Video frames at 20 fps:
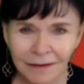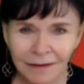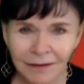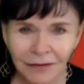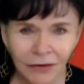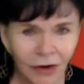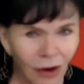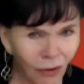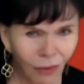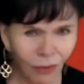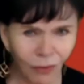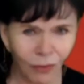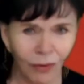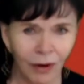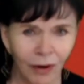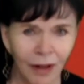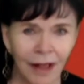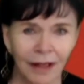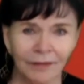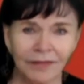No,
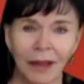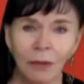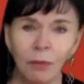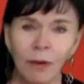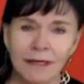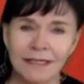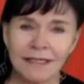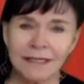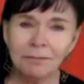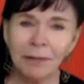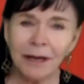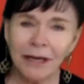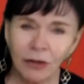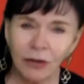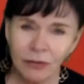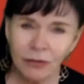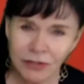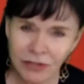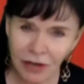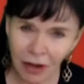they want somebody
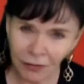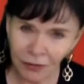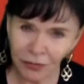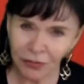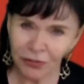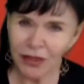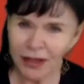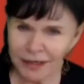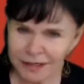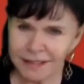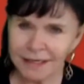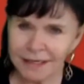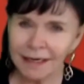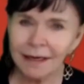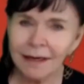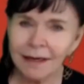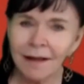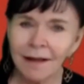who's authentic